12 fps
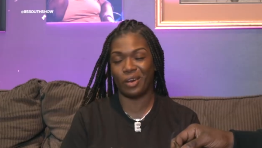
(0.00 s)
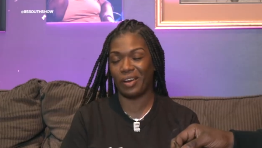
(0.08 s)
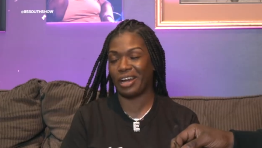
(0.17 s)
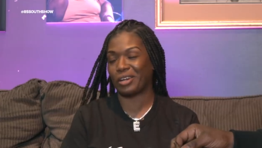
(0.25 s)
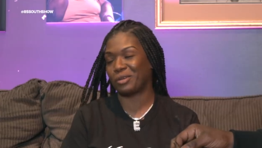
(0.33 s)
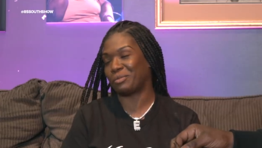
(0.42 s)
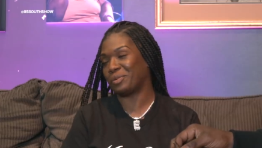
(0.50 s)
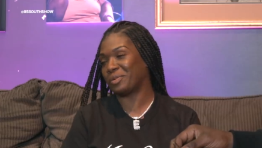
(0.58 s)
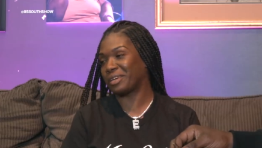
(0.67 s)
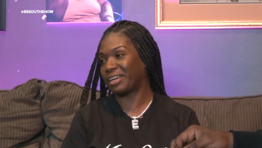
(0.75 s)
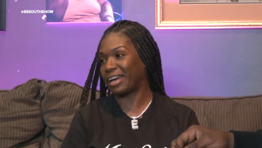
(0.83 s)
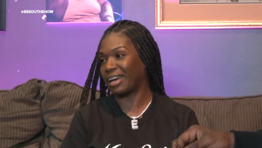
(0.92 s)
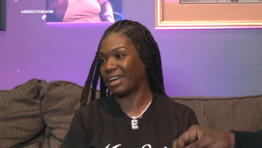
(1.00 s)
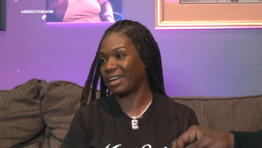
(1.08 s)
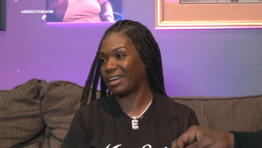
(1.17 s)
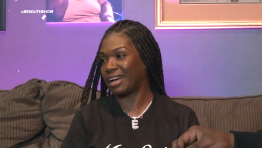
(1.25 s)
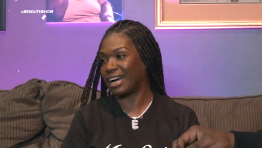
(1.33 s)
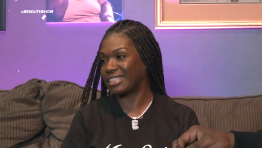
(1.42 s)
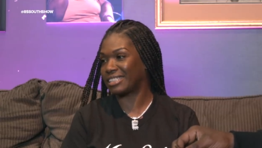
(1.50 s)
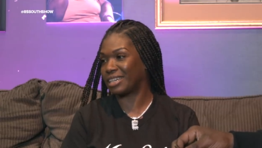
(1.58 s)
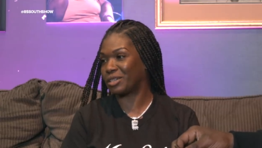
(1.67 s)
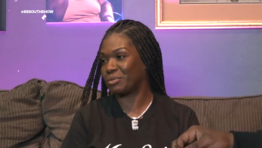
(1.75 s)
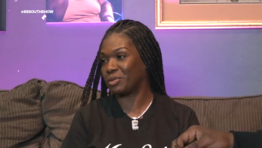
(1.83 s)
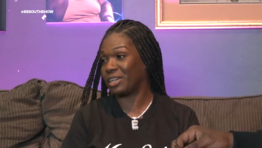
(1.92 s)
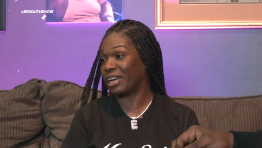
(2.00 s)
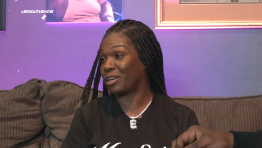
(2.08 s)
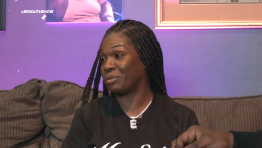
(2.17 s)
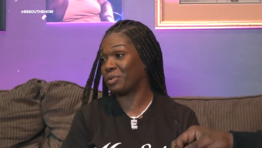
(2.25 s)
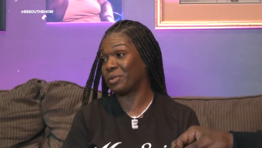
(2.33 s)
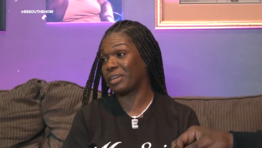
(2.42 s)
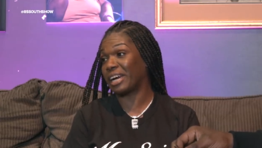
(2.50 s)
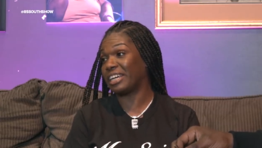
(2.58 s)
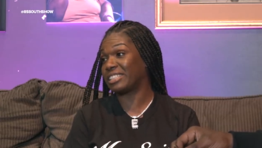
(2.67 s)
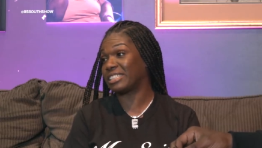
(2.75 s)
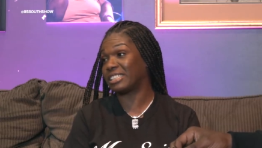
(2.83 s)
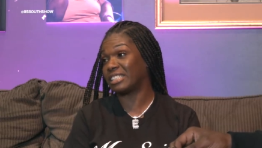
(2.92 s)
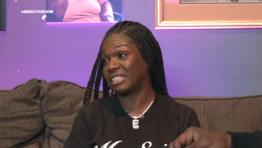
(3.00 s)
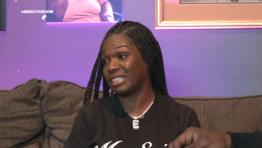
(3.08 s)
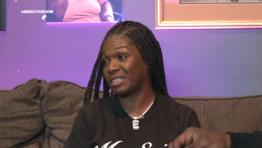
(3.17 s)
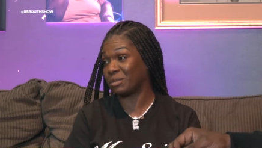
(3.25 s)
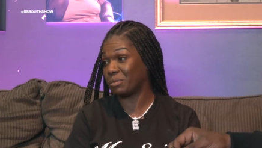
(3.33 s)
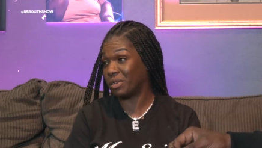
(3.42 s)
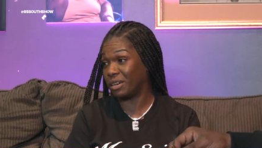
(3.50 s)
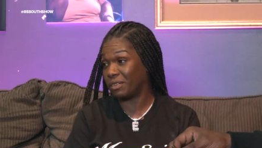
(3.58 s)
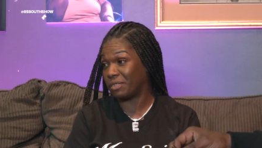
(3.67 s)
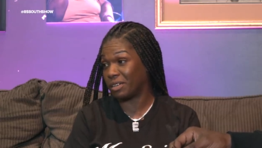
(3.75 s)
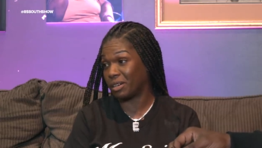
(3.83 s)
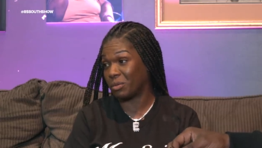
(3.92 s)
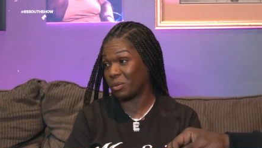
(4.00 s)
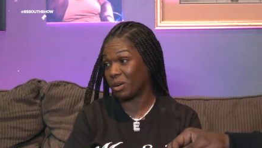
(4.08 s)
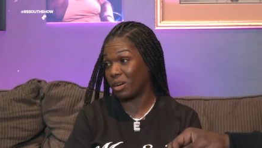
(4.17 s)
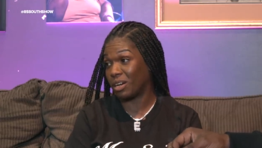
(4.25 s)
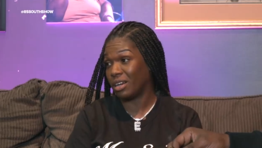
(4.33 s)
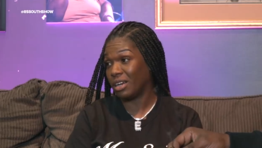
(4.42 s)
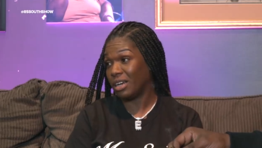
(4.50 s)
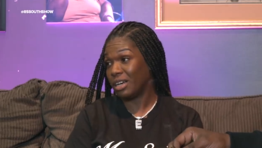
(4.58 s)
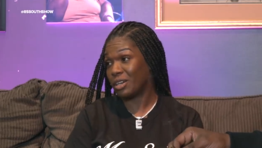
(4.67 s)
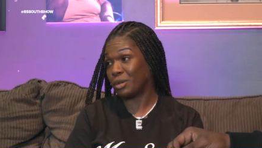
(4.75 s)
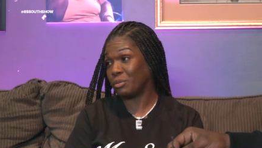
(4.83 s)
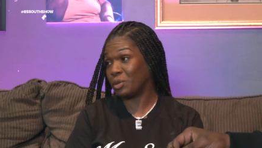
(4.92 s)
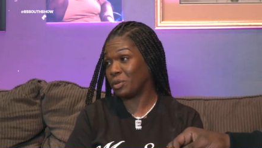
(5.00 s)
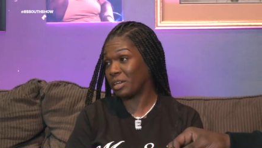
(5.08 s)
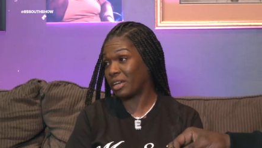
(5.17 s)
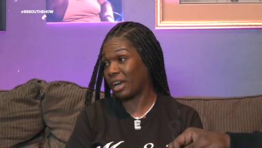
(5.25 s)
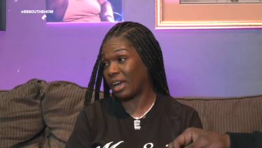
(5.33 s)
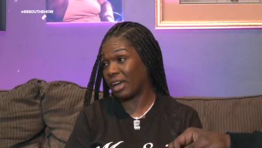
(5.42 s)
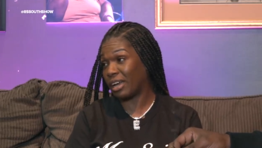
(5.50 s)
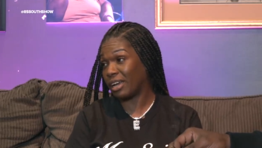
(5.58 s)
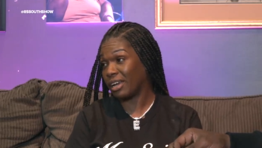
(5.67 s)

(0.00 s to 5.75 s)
how to communicate. There I say that communication shit is a motherfucker, boy. Communicate.